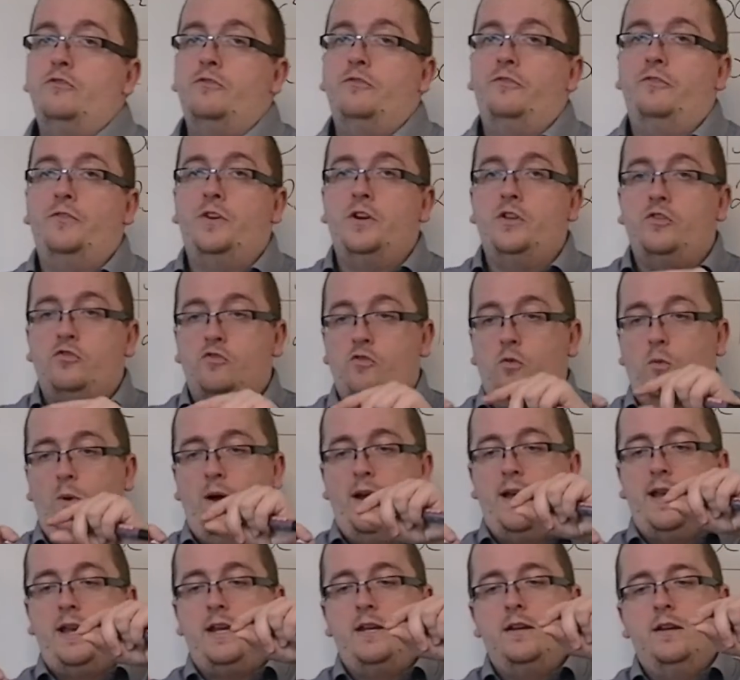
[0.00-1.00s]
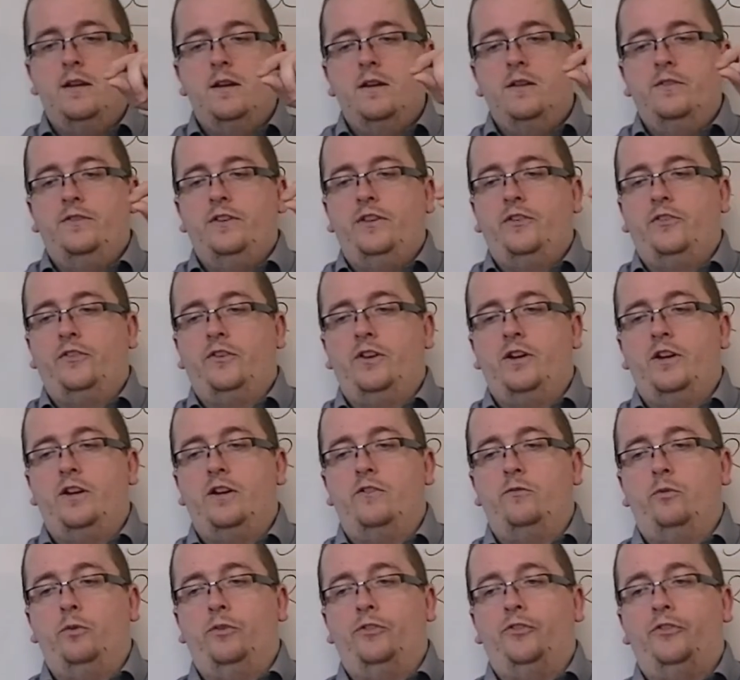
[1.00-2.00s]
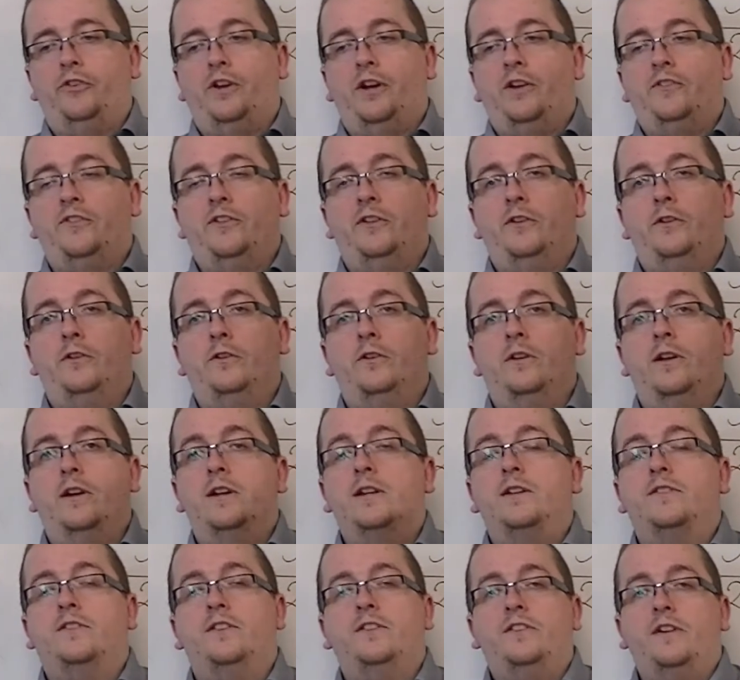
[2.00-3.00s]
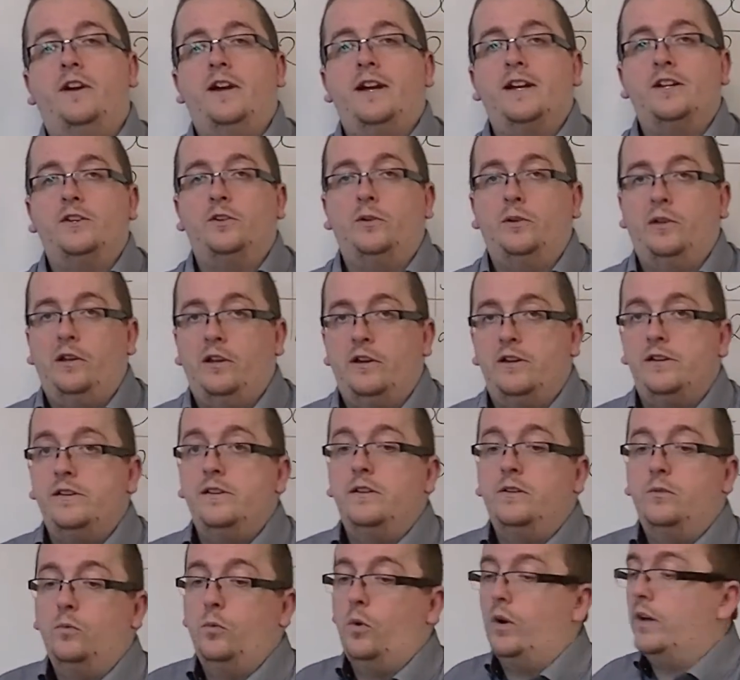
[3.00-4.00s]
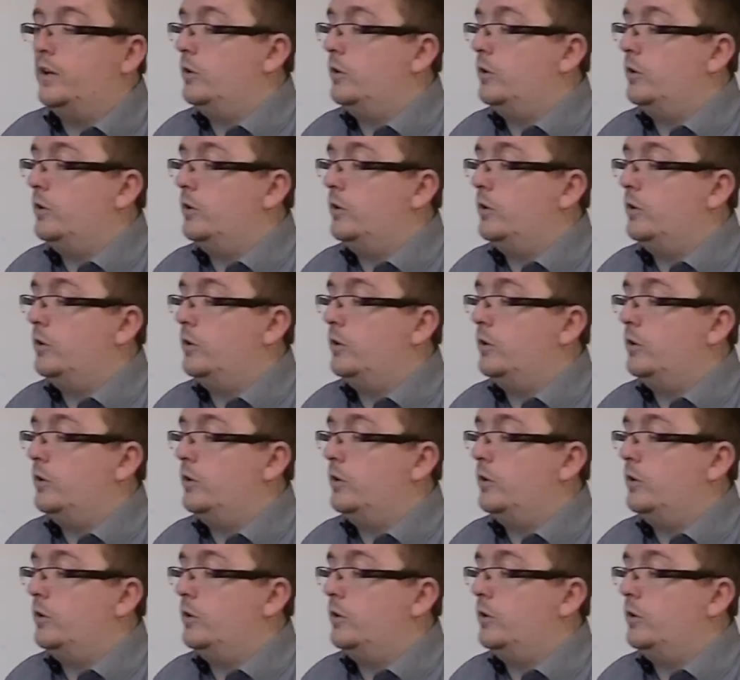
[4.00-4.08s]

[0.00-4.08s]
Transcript: and further away, this curve will start to look like the diagonal line y